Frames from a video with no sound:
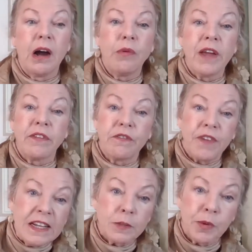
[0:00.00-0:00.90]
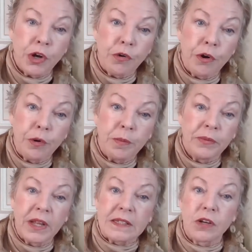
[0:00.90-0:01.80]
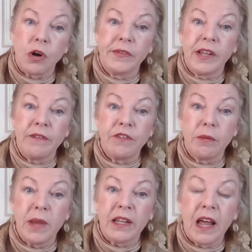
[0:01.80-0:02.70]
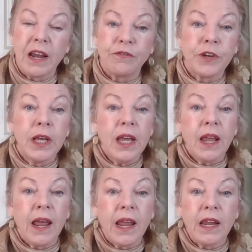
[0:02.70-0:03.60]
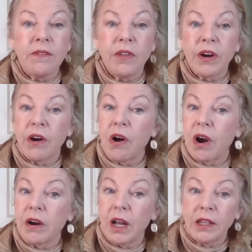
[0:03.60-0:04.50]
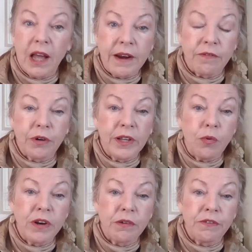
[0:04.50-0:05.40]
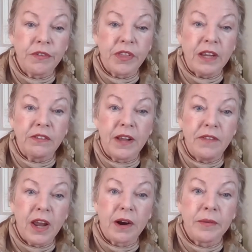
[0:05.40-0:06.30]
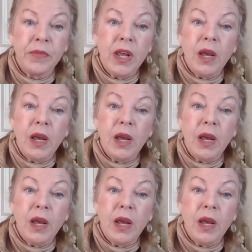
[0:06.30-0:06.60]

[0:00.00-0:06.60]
We have a Facebook group that's called Love Your Midlife, and there are a lot of really wonderful things on there.